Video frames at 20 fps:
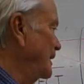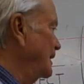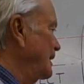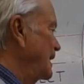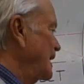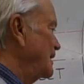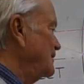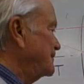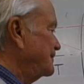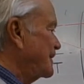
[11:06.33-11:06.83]

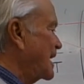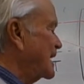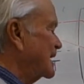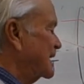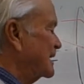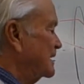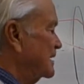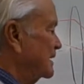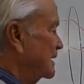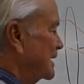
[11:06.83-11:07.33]
And
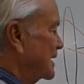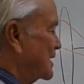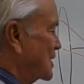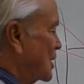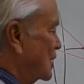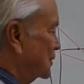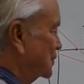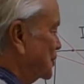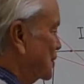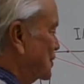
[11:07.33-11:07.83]
finally, an
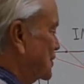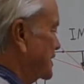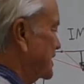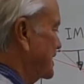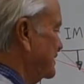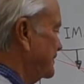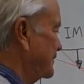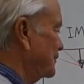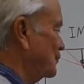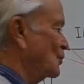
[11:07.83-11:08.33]

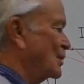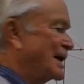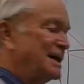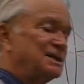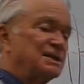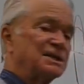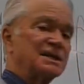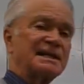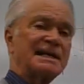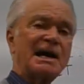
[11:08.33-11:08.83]
alternative way
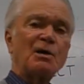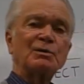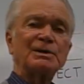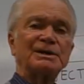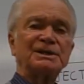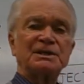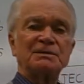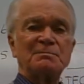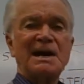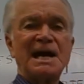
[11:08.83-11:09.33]
to calculate
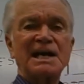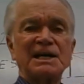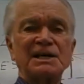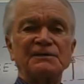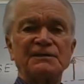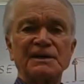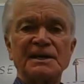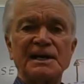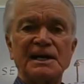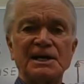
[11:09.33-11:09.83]
the
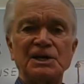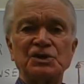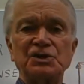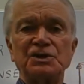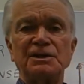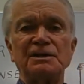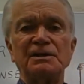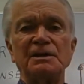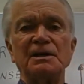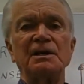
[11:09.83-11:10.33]

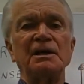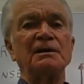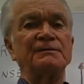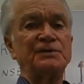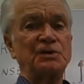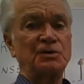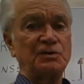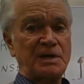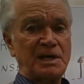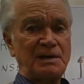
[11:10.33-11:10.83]
magnification of
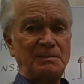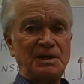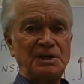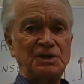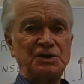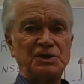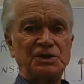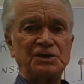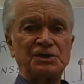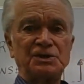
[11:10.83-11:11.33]
your
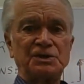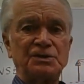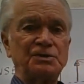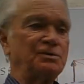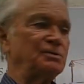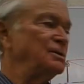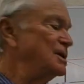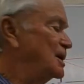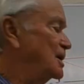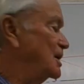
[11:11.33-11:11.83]
image is
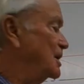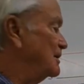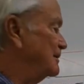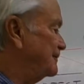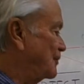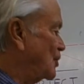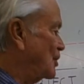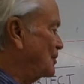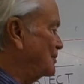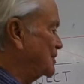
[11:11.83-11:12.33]
to
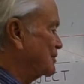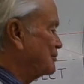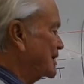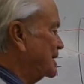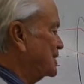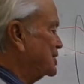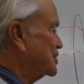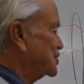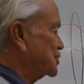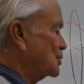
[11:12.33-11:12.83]
form the
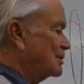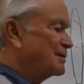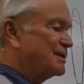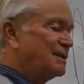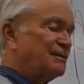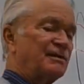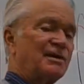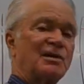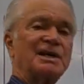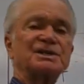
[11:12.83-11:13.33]
ratio of the
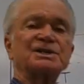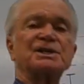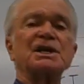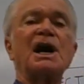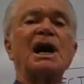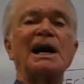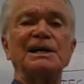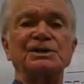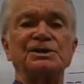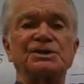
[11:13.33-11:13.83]
various
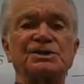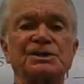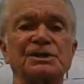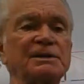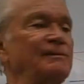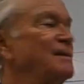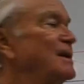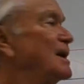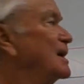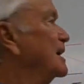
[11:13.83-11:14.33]
heights.
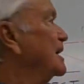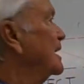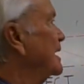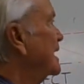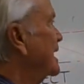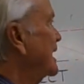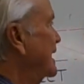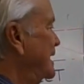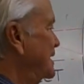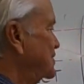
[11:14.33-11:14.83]

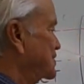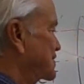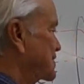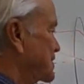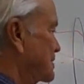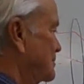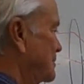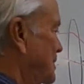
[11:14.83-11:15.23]
H sub